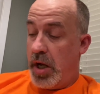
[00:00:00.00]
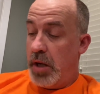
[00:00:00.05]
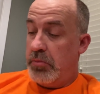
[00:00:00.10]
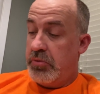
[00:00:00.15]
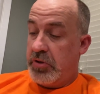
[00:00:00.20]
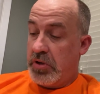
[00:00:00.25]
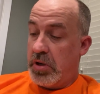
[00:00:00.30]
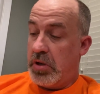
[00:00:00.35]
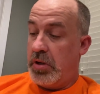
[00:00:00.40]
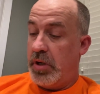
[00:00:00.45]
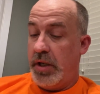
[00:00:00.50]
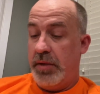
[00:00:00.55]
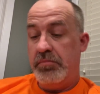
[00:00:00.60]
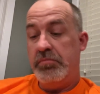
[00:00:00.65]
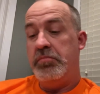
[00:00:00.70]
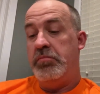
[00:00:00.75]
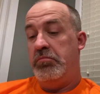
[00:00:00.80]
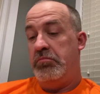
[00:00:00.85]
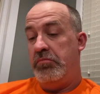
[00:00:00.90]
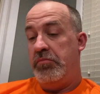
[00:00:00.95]
I'm sorry,
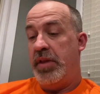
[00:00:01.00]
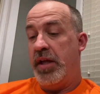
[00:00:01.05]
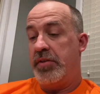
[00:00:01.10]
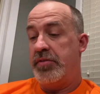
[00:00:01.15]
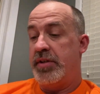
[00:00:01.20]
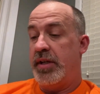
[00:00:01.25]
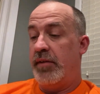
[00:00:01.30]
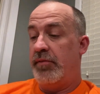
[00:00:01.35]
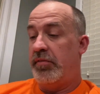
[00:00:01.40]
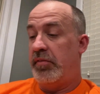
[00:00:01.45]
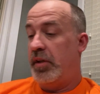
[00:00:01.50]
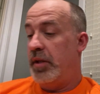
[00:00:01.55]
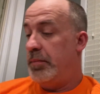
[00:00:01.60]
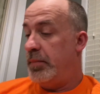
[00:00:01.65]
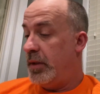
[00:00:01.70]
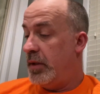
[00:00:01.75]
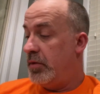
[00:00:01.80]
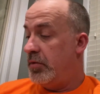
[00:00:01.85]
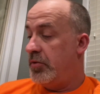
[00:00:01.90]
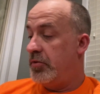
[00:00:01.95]
that's not
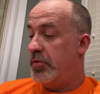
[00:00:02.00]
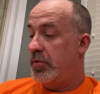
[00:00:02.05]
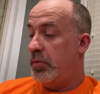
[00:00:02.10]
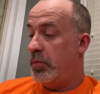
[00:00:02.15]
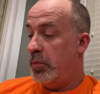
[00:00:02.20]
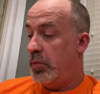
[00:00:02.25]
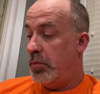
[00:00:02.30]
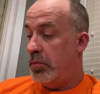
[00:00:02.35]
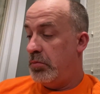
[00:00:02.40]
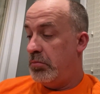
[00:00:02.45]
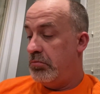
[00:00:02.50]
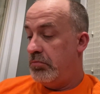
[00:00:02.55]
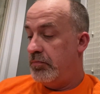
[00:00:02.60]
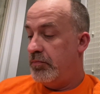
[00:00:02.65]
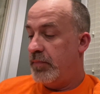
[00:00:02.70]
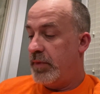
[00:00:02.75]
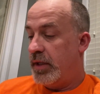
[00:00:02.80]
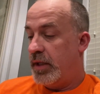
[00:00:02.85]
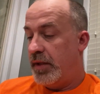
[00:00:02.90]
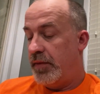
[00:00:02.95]
Philippians.
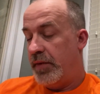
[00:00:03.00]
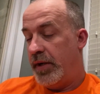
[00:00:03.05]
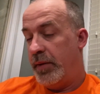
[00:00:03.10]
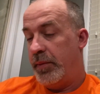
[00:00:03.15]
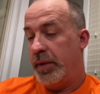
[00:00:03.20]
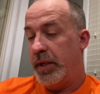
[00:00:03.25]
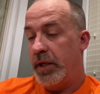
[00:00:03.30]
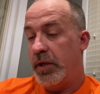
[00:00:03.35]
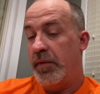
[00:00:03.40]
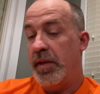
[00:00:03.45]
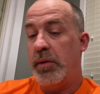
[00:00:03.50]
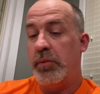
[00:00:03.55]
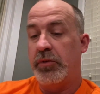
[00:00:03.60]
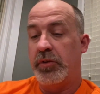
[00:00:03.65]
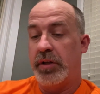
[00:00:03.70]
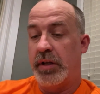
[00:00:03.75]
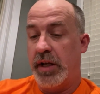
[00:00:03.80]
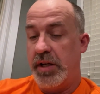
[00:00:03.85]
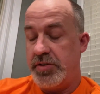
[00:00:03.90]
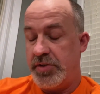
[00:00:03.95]
There we go. That
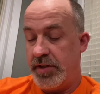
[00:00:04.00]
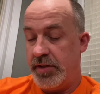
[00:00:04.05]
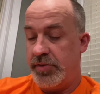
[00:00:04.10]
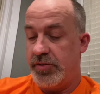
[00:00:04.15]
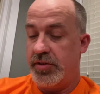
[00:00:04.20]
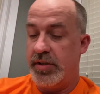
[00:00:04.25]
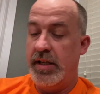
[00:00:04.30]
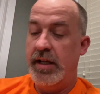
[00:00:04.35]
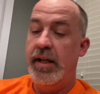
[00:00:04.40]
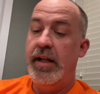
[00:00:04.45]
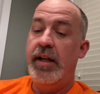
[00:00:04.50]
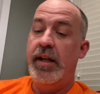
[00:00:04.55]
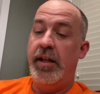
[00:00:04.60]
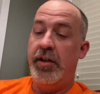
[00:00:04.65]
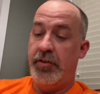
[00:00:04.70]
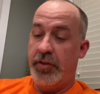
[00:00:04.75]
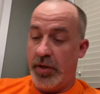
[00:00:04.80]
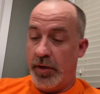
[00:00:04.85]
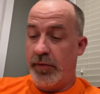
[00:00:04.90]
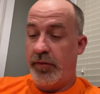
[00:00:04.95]
was Galatians.
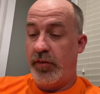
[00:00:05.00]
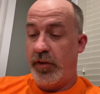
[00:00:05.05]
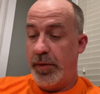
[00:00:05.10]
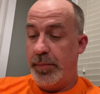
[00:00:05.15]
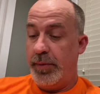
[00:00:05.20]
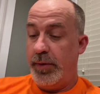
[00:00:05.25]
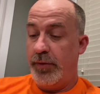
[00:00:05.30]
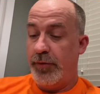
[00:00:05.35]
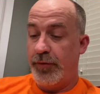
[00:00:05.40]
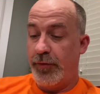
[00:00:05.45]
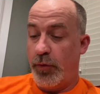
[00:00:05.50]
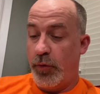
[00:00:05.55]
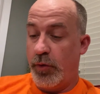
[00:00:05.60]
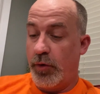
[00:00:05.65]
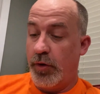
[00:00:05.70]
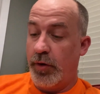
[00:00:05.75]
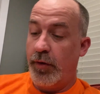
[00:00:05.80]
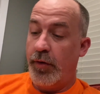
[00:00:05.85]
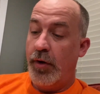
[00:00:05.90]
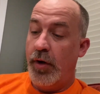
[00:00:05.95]
Let's go to Philippians
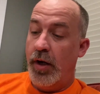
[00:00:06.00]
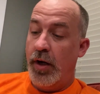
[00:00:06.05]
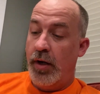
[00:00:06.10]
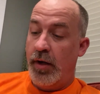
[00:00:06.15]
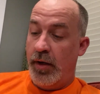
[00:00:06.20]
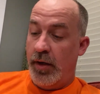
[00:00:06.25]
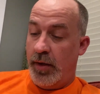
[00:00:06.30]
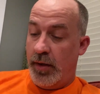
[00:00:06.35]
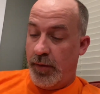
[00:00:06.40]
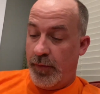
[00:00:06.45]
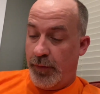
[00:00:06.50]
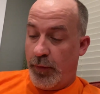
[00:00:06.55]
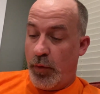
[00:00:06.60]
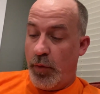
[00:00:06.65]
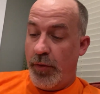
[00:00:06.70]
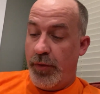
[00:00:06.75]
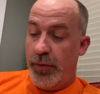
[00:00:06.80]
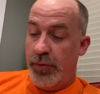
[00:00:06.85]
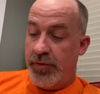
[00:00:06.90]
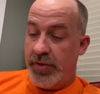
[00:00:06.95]
4,
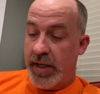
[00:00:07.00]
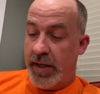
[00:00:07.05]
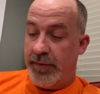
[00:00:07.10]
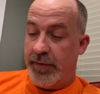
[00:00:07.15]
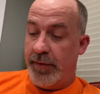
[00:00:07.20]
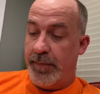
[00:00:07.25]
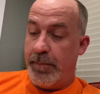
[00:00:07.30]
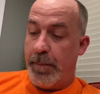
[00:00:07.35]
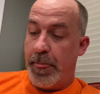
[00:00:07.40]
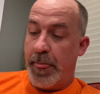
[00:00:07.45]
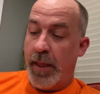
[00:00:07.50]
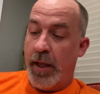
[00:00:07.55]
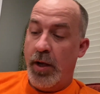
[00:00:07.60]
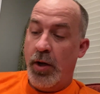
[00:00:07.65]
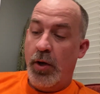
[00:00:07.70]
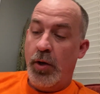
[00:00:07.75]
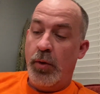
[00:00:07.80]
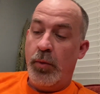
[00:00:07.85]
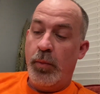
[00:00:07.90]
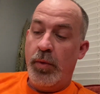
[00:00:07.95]
4 through 7.
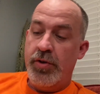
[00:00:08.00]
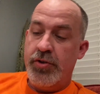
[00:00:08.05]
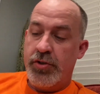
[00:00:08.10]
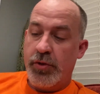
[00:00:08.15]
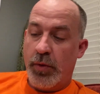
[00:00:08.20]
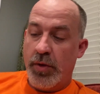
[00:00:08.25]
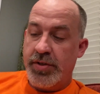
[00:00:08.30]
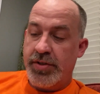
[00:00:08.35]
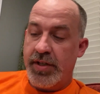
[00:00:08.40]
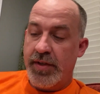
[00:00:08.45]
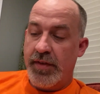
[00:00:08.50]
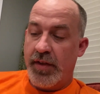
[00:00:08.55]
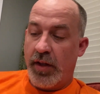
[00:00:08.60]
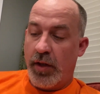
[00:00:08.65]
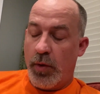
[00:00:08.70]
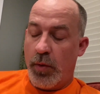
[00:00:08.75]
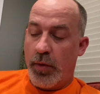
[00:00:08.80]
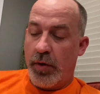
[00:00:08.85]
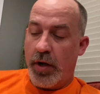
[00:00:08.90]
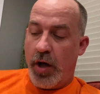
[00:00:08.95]
Rejoice in the
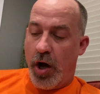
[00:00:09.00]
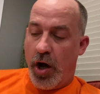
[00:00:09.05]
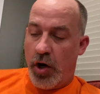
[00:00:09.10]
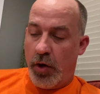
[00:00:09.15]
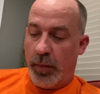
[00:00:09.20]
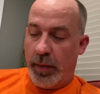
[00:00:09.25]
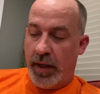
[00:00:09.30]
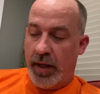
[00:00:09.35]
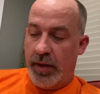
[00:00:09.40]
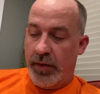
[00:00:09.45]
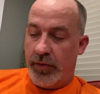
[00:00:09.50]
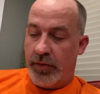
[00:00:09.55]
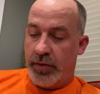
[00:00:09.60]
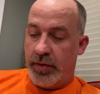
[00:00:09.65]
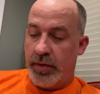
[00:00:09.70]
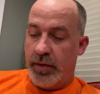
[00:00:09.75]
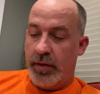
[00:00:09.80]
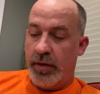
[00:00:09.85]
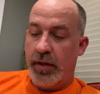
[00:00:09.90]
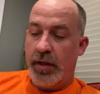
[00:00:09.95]
Lord always.